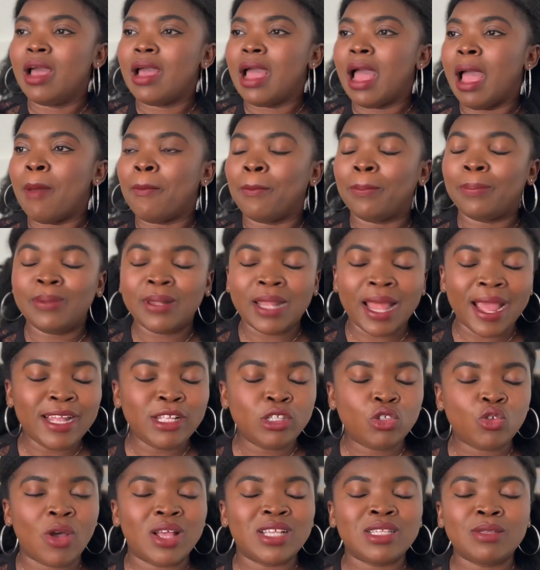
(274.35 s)
applying
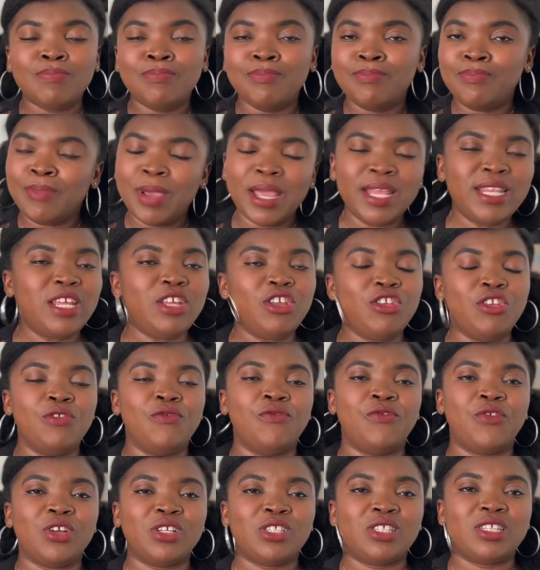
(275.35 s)
to as many
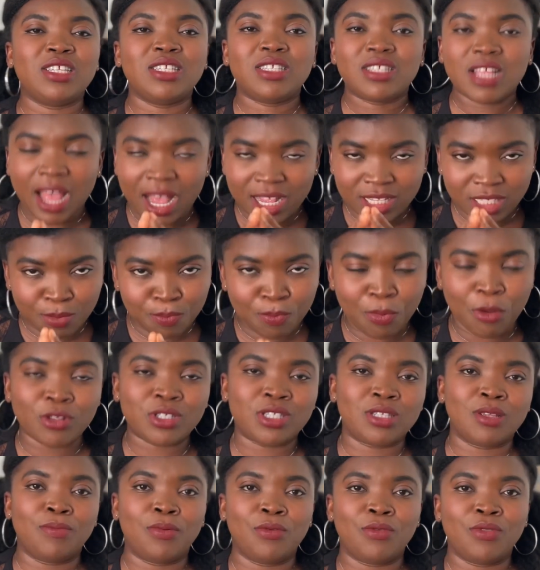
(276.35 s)
universities as
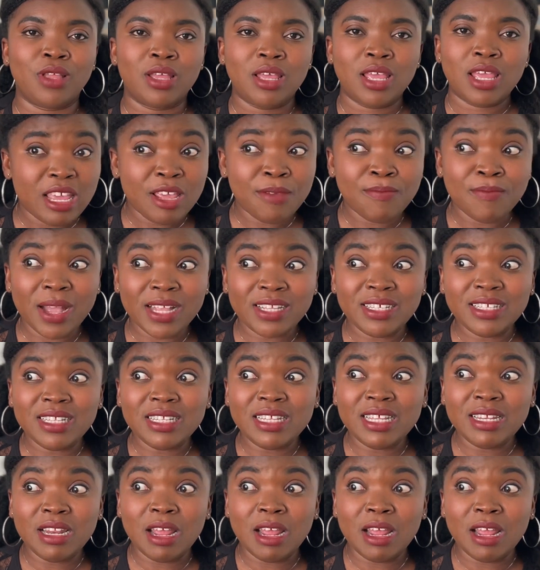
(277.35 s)
possible. Imagine in